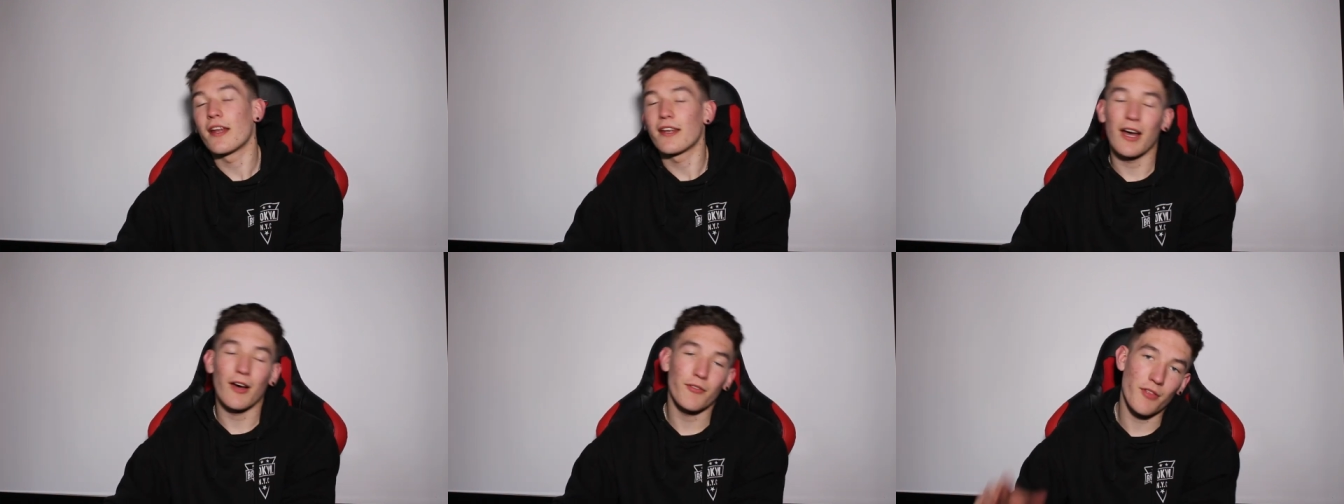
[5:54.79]

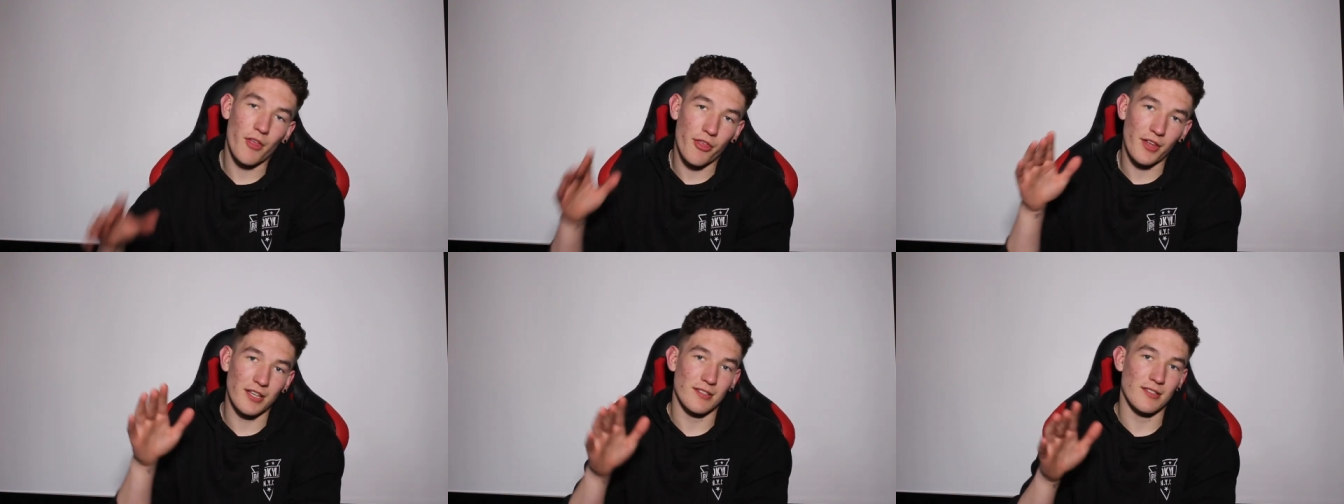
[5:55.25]
and now for the
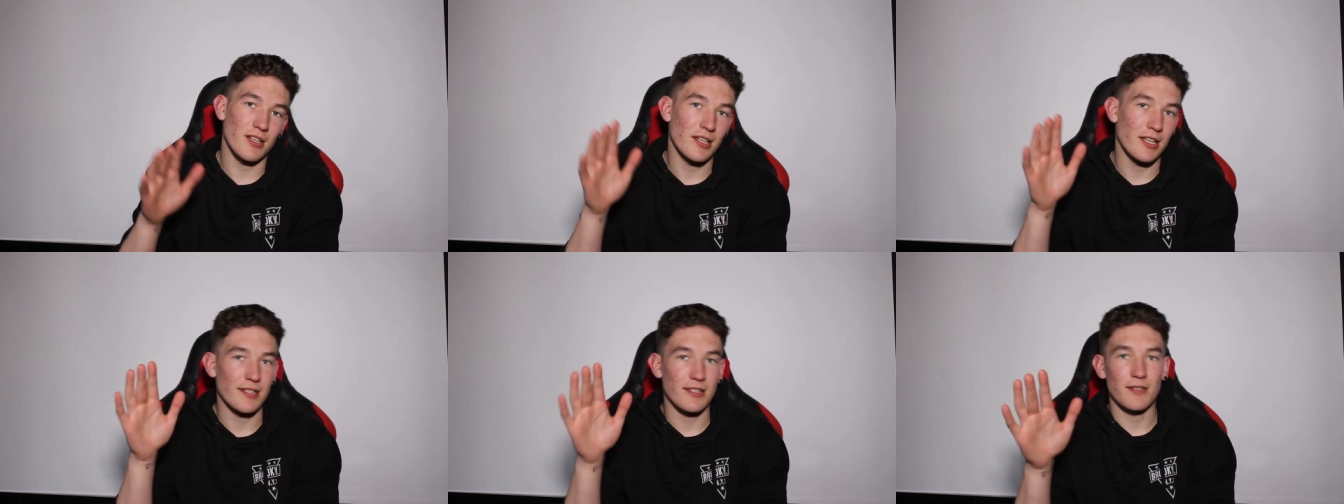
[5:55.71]
things that
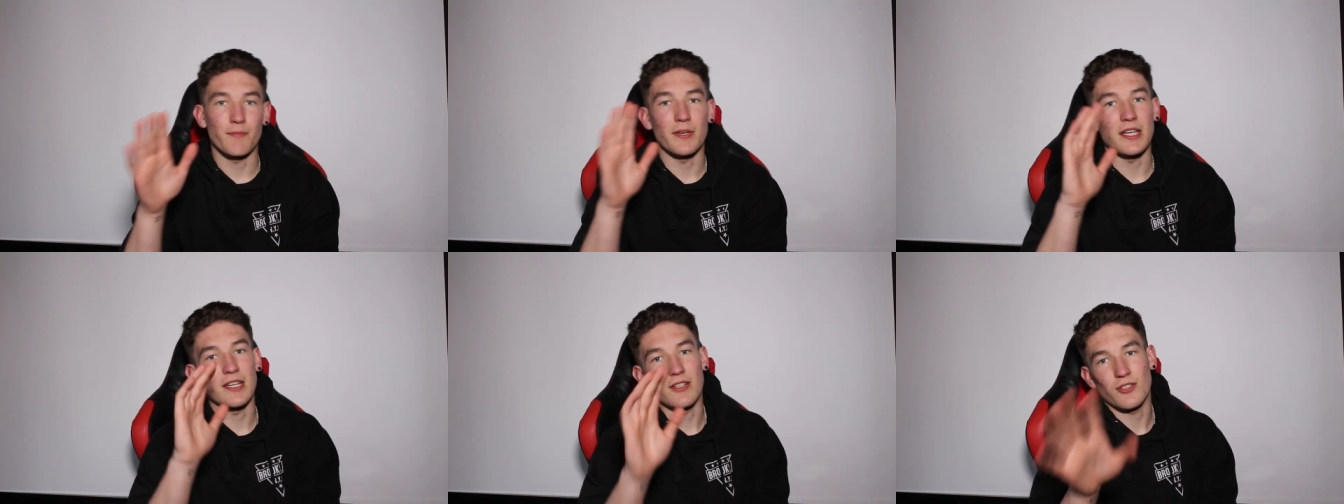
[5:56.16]
need to
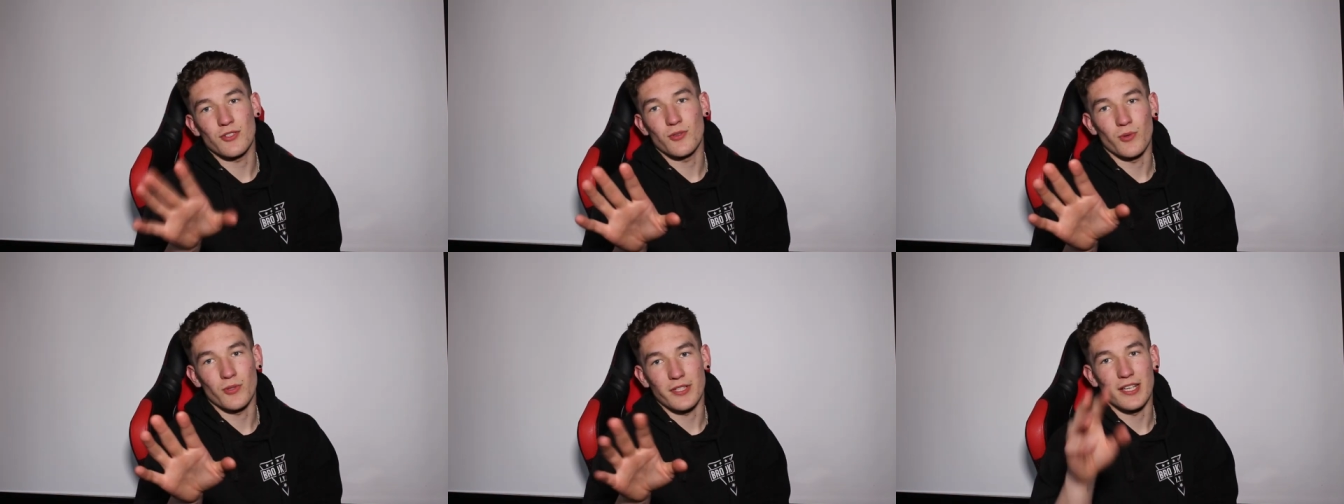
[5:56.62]
be
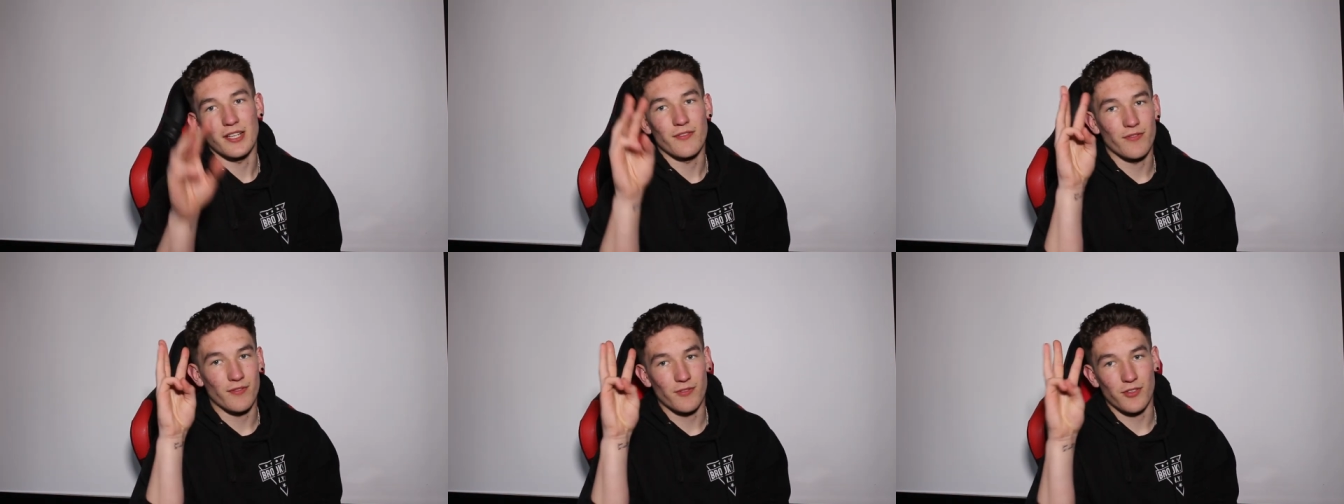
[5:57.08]
sorted.
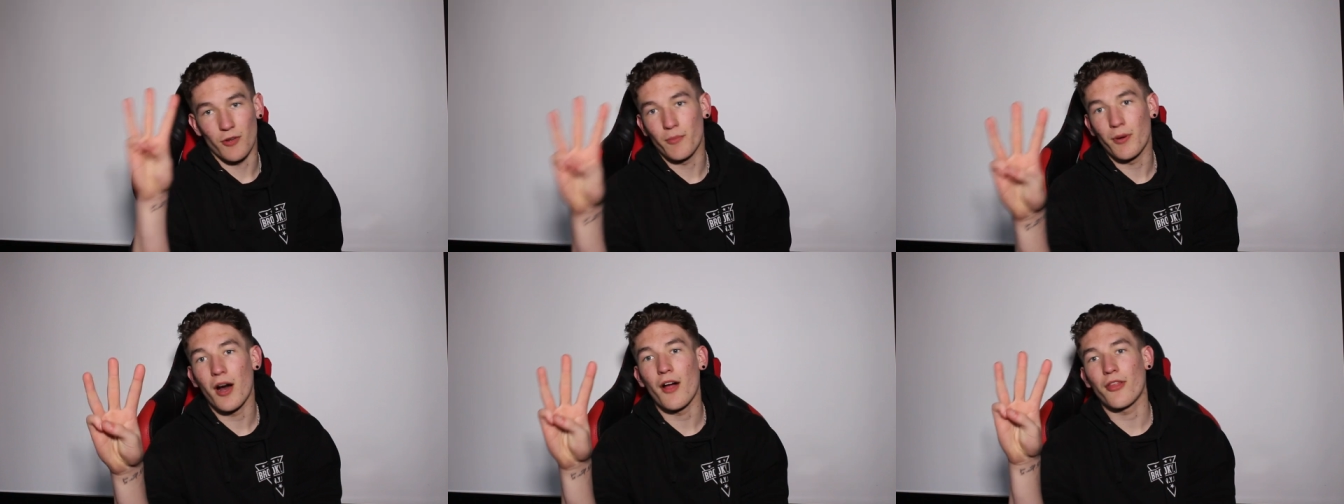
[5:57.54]
So,
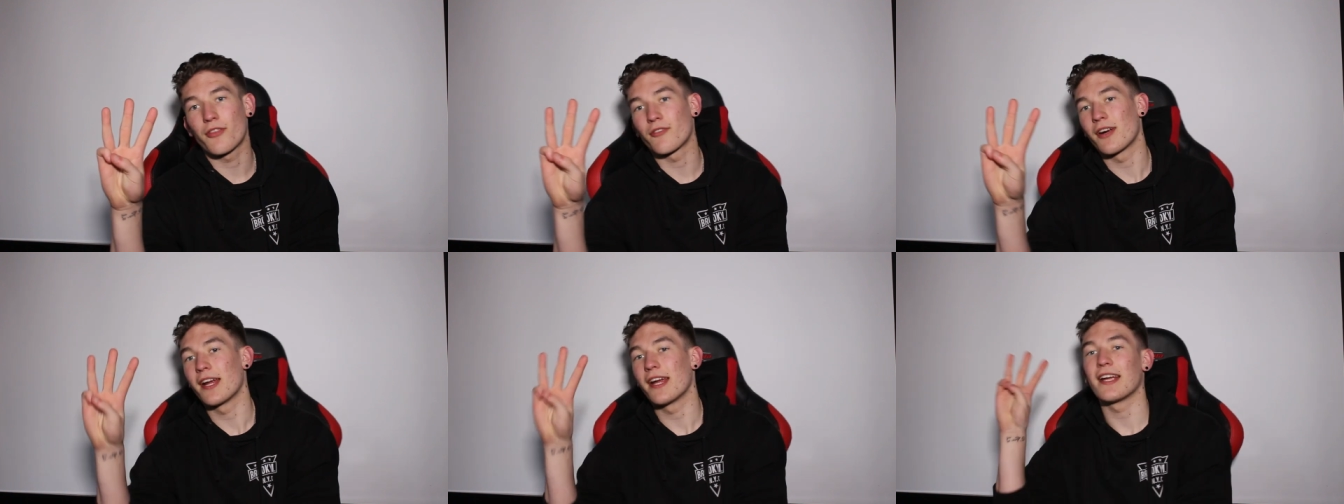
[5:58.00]
part
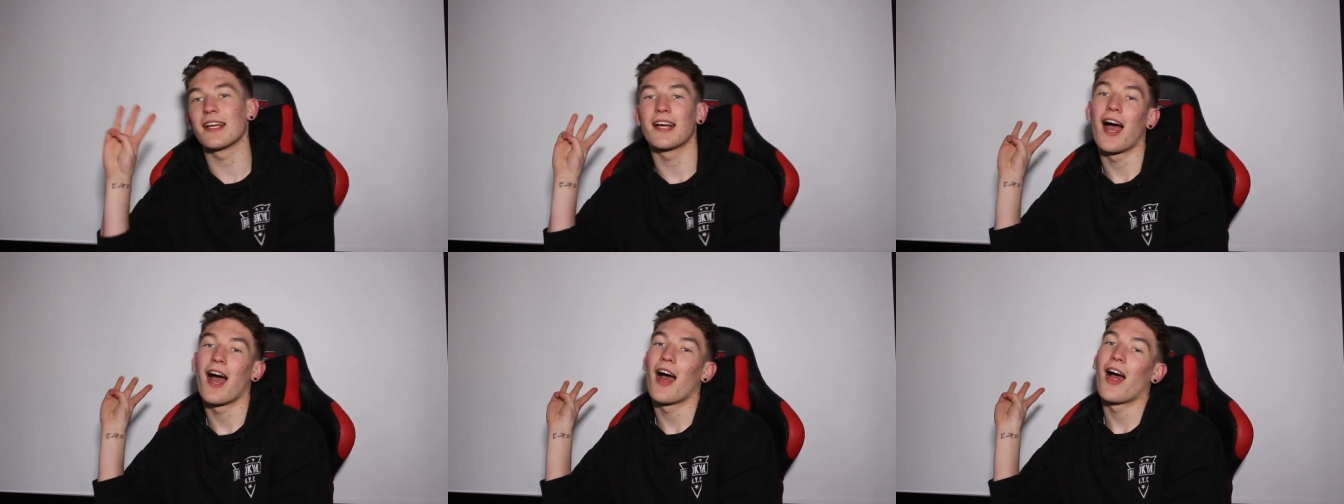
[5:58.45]

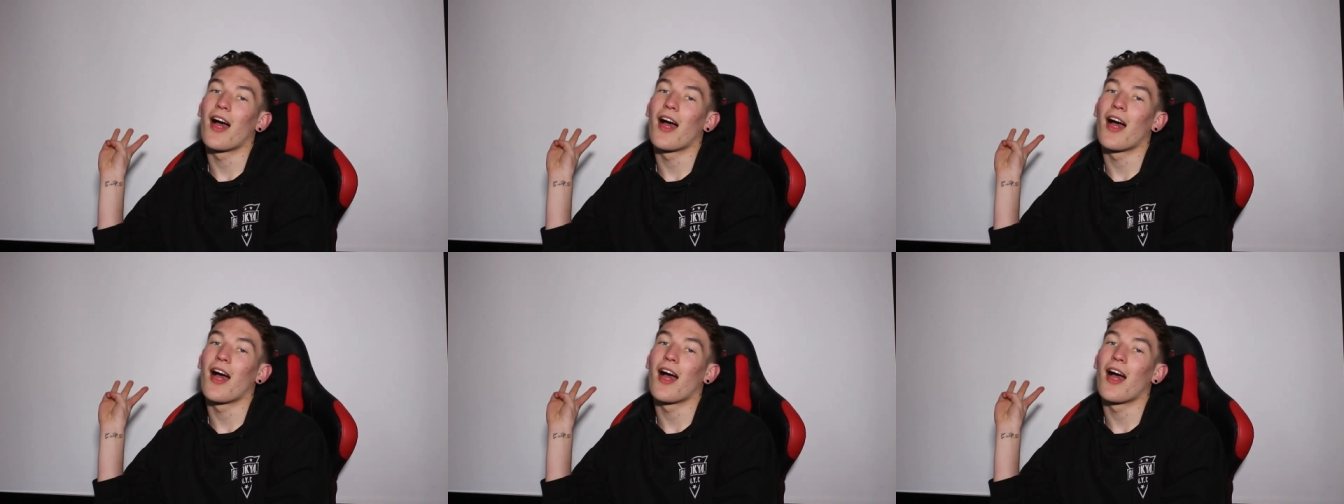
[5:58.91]
three,